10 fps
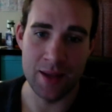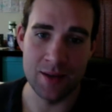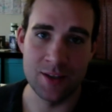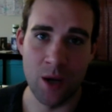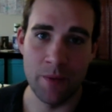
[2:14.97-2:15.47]

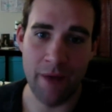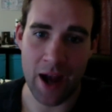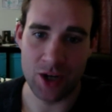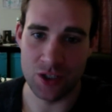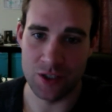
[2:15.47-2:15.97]

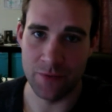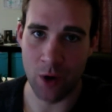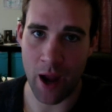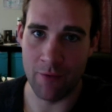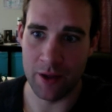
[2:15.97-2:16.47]
sub-factions for
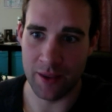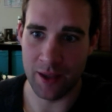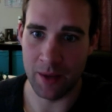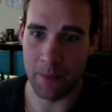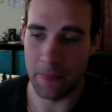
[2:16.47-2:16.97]

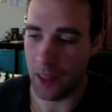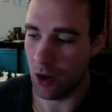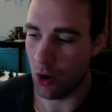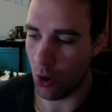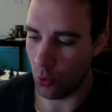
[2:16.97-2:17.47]
everything
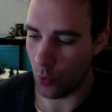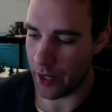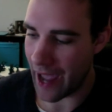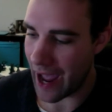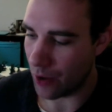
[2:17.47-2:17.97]
all the way
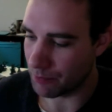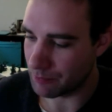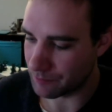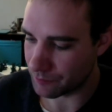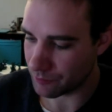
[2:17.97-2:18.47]
down.
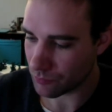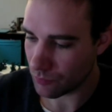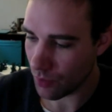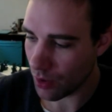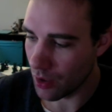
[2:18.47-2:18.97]

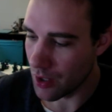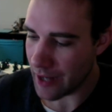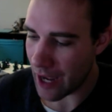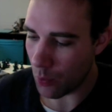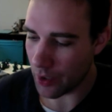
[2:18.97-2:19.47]

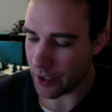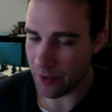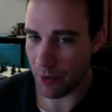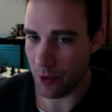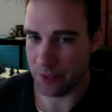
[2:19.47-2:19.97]
Now, what did the
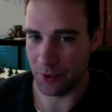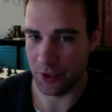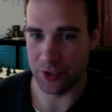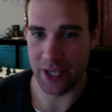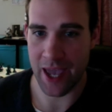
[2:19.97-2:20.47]

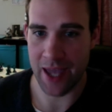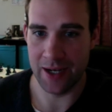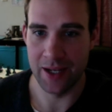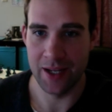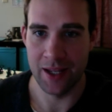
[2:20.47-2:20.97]
Bonesplitterz get
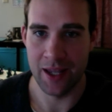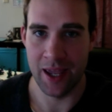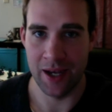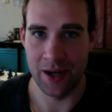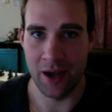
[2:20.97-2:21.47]

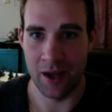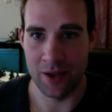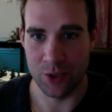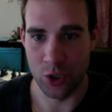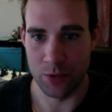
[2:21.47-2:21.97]
in
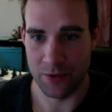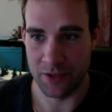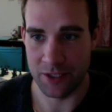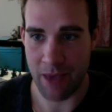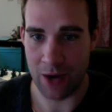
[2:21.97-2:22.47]
terms of
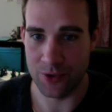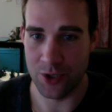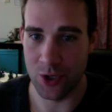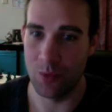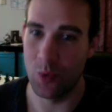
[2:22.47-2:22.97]
this battle
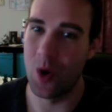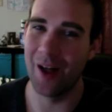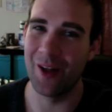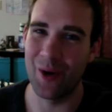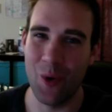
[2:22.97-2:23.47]
tome?
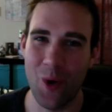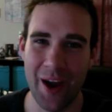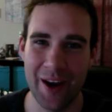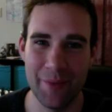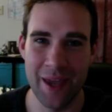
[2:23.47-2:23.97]
Well,
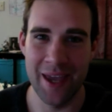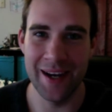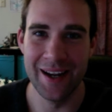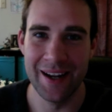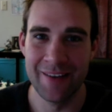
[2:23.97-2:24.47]
quite a bit.
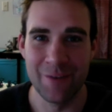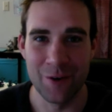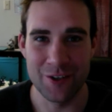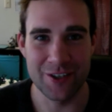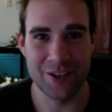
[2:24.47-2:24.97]

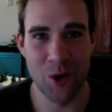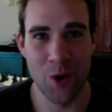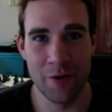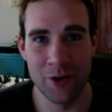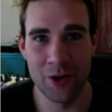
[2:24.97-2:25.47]
First, let's go
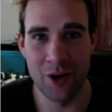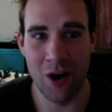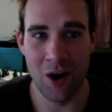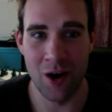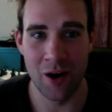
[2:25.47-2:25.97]
over
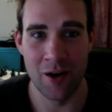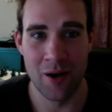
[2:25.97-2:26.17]
our